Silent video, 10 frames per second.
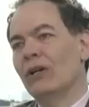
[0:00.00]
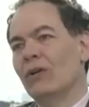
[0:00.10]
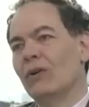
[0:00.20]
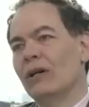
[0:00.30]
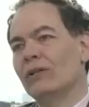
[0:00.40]

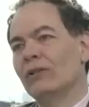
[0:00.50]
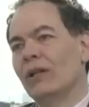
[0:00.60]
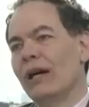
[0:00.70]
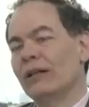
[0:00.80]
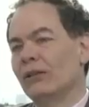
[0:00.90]
no
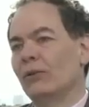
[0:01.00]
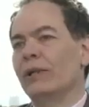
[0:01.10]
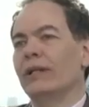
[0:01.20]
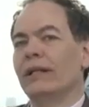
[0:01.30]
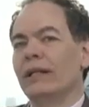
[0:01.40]
underlying
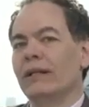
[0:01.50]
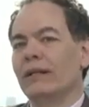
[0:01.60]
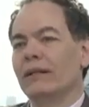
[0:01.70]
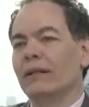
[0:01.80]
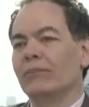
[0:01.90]

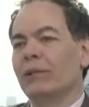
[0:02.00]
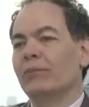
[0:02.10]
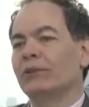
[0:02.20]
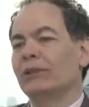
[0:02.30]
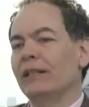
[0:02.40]
liquidity.
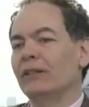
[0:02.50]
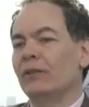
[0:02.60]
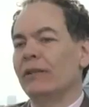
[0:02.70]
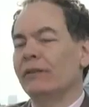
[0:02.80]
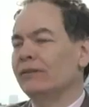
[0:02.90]
People say
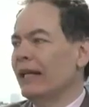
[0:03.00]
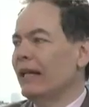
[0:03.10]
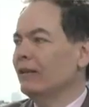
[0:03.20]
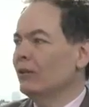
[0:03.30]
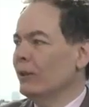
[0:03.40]
derivatives
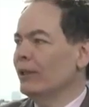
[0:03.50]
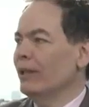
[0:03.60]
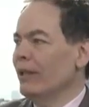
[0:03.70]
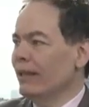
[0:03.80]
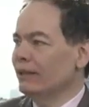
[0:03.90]
add
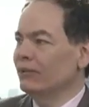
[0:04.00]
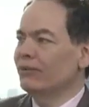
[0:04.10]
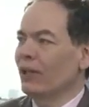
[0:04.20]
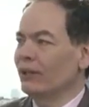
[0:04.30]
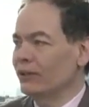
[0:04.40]
liquidity. That's a
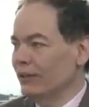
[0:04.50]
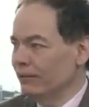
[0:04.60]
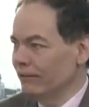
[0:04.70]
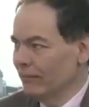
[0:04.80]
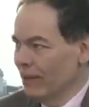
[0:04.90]
falsehood.